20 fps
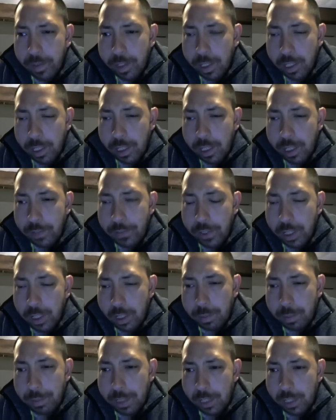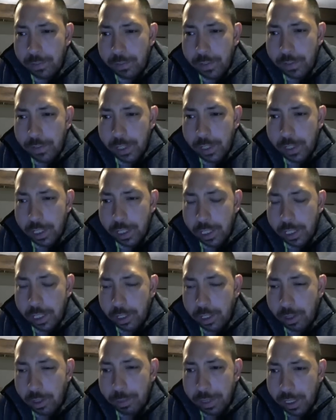If you don't believe in it, you don't
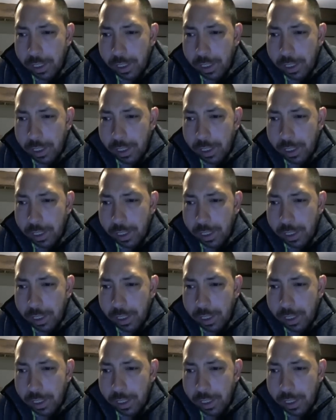believe in it.